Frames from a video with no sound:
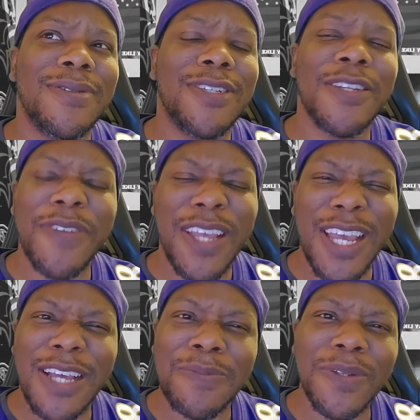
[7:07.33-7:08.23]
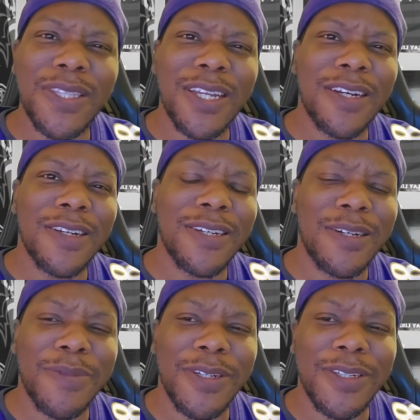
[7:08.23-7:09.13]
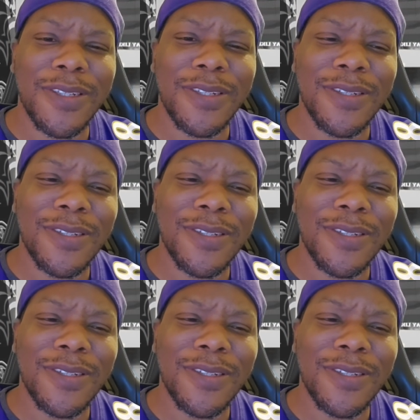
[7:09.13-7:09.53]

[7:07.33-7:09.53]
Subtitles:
If he has, put that in the comments.